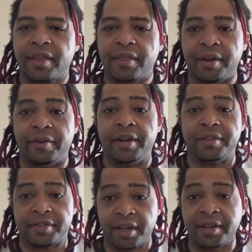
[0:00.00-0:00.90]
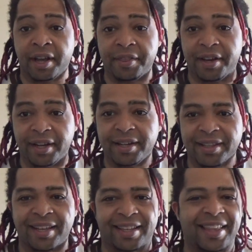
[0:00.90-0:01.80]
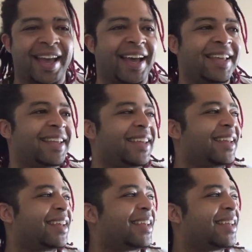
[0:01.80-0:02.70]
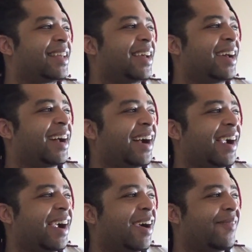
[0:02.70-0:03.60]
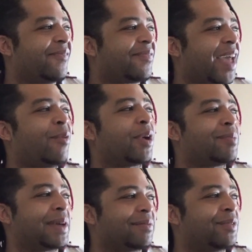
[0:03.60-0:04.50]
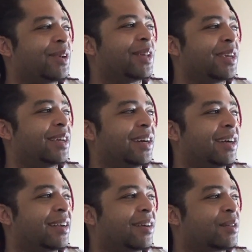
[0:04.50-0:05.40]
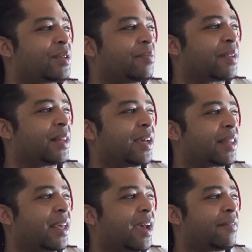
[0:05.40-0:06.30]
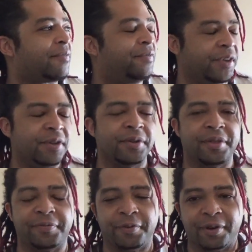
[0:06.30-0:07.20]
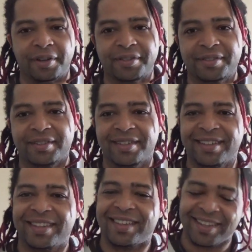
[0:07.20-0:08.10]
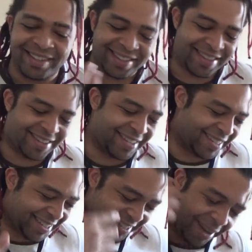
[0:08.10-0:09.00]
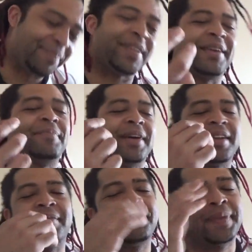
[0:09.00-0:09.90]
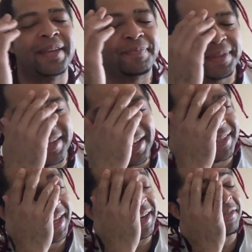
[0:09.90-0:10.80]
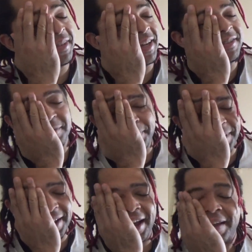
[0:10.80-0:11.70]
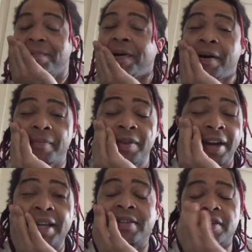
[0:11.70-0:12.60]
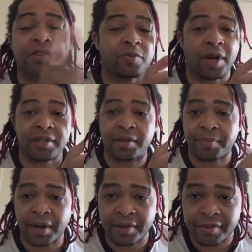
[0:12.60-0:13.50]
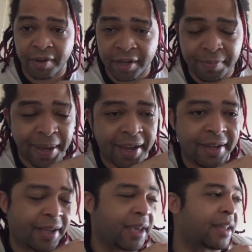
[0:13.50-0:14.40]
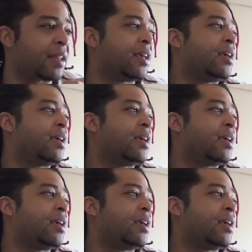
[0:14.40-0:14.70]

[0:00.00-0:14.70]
There is another, like that. That would have been really good, or something like that. Feel the Force. Just something, but besides that, it was actually pretty hype. You know, I just watched Empire Strikes Back again.